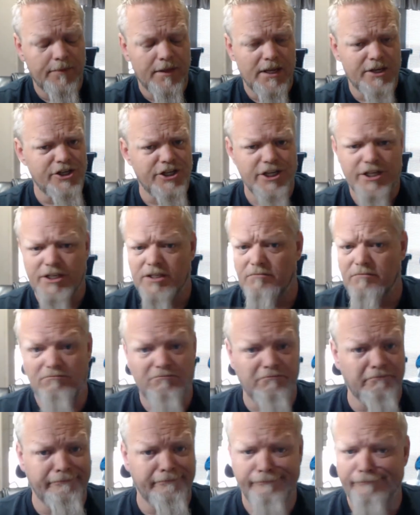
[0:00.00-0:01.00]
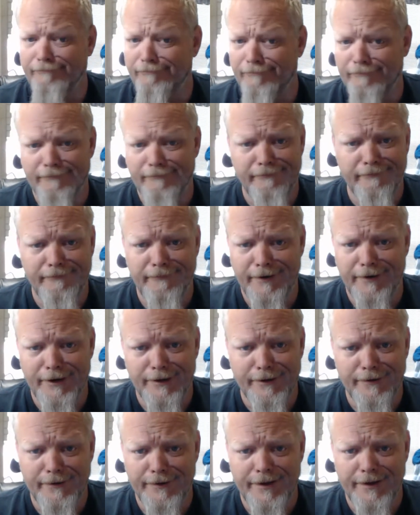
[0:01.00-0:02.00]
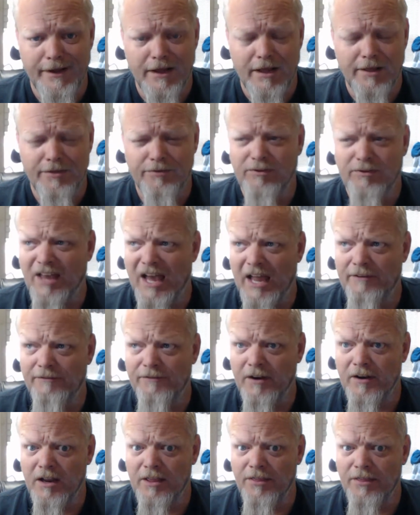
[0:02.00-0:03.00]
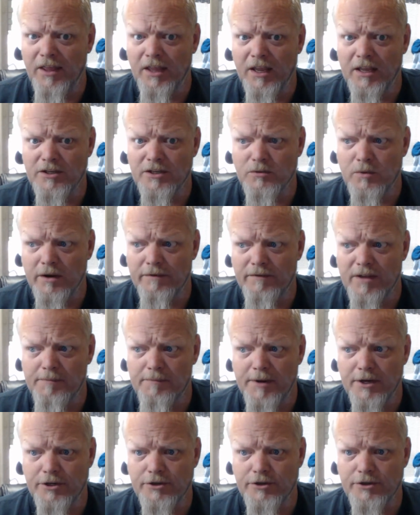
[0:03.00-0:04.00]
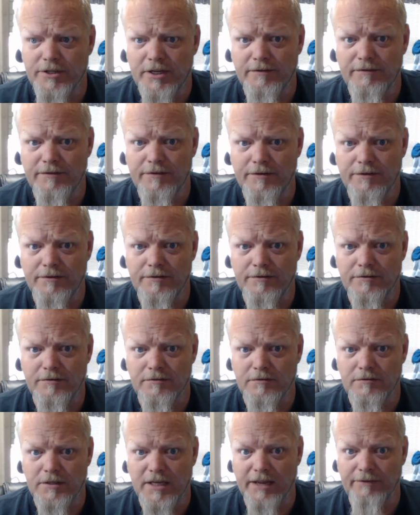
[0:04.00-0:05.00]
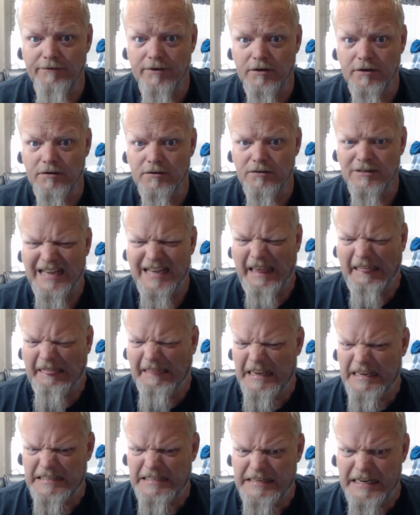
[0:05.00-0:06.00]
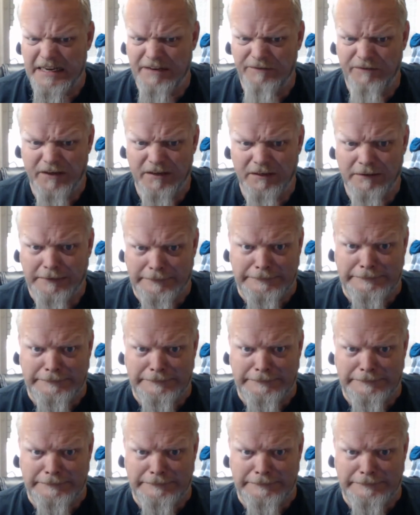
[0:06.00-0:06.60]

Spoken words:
It's just, a Typhon, I think, is one I've got pictures of. Typhon. I think it's Typhon.